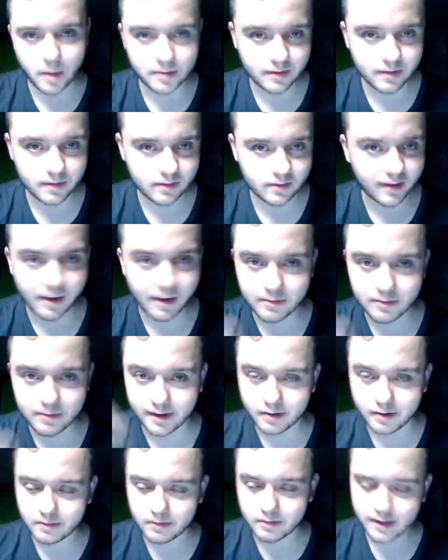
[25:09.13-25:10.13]
the sounds
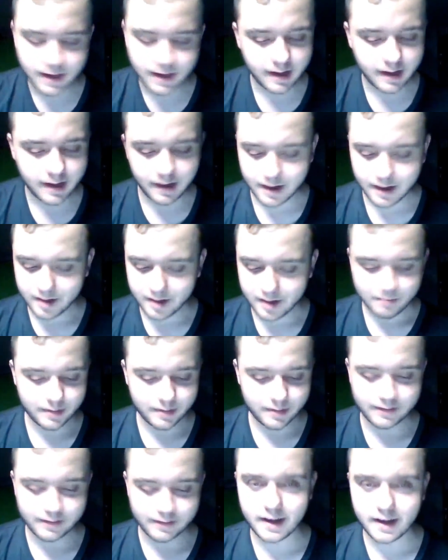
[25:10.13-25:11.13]
out.
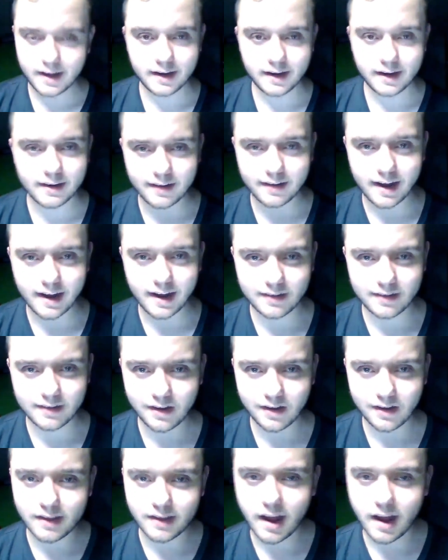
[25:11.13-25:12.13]
But instead, because it kind of
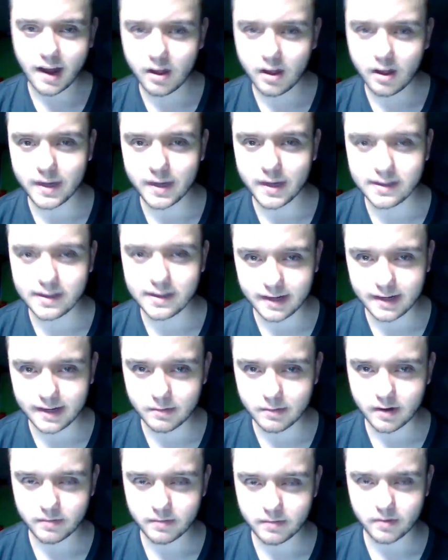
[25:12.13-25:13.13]
sounded like the Halloween theme
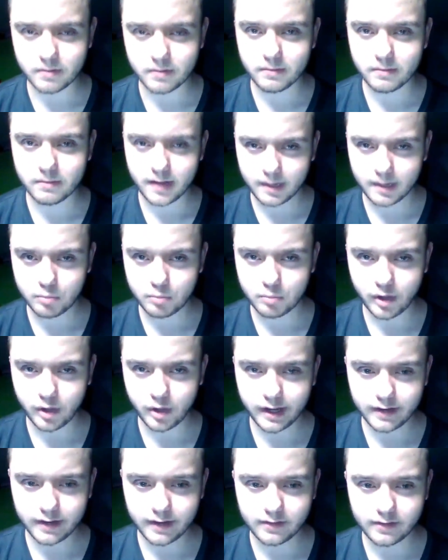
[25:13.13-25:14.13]
whenever it
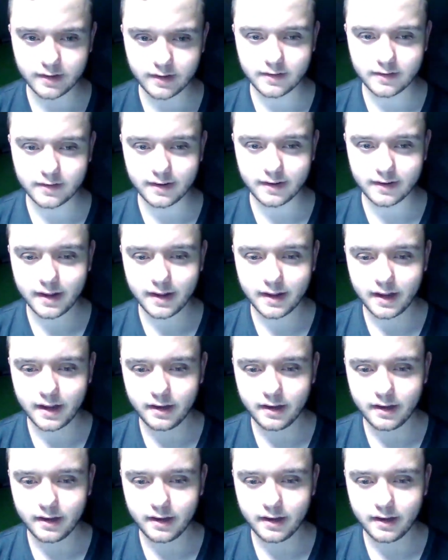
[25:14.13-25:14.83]
plays, like it's like